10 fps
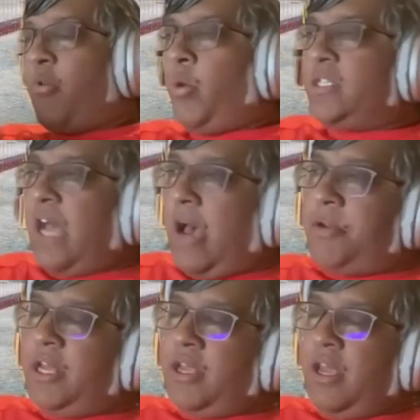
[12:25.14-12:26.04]
for what's
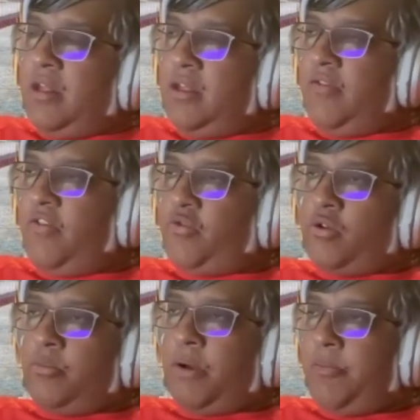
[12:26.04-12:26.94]
happening in these
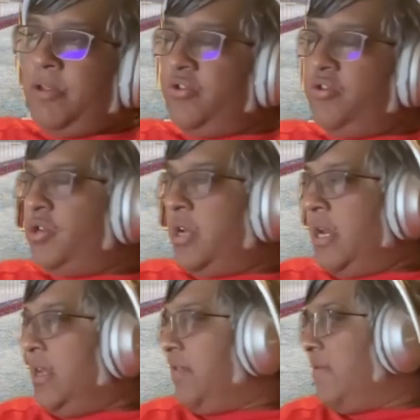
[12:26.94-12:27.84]
historical population
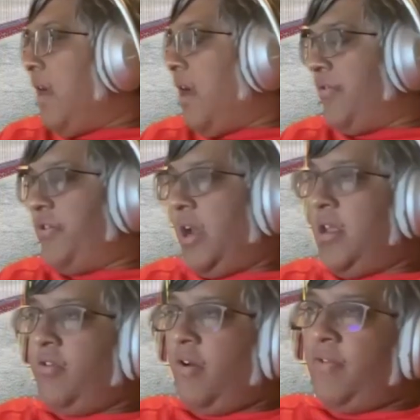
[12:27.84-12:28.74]
genetics
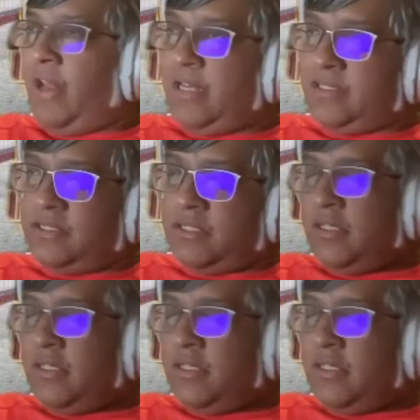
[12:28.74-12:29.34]
studies of the last,